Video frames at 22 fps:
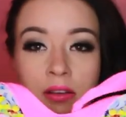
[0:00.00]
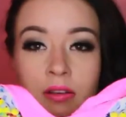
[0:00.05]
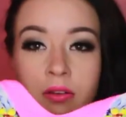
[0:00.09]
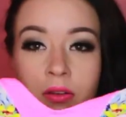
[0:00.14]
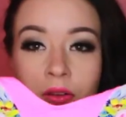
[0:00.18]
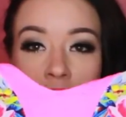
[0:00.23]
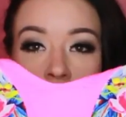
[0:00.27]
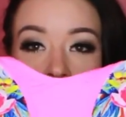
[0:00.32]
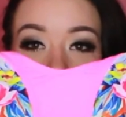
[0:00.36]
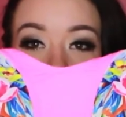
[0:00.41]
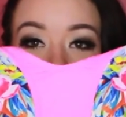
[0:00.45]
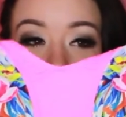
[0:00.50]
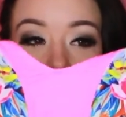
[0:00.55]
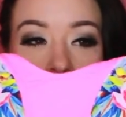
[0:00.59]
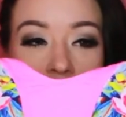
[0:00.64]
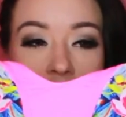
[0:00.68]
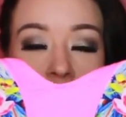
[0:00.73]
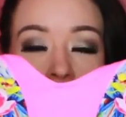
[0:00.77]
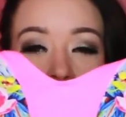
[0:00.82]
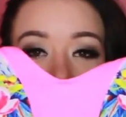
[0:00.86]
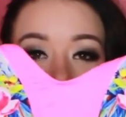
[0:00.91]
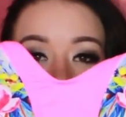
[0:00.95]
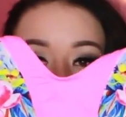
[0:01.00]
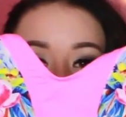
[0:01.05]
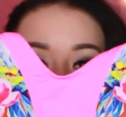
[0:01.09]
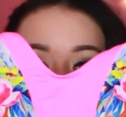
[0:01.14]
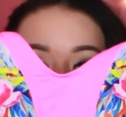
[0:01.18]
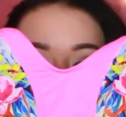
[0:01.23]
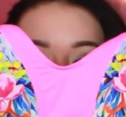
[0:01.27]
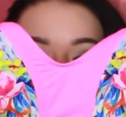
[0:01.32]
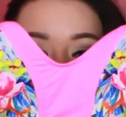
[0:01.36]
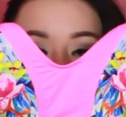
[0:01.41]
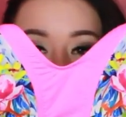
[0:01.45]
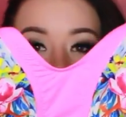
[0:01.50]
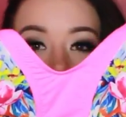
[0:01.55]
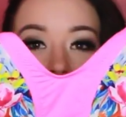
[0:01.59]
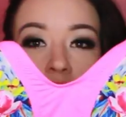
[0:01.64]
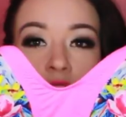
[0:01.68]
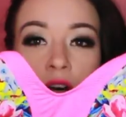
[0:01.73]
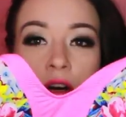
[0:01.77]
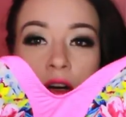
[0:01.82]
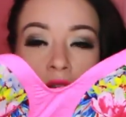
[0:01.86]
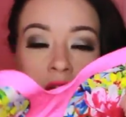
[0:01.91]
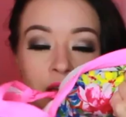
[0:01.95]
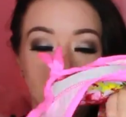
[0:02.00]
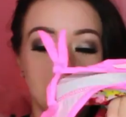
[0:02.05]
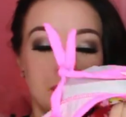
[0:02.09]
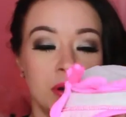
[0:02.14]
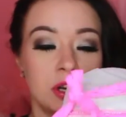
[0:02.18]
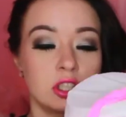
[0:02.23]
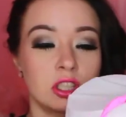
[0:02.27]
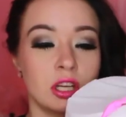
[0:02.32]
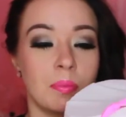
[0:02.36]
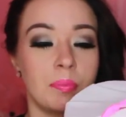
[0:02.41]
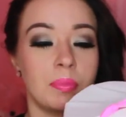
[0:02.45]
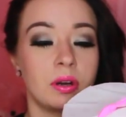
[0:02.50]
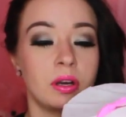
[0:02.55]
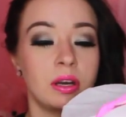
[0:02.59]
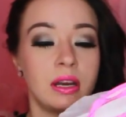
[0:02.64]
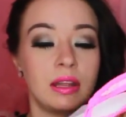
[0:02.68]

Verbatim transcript: little padded cups, and these aren't like push up or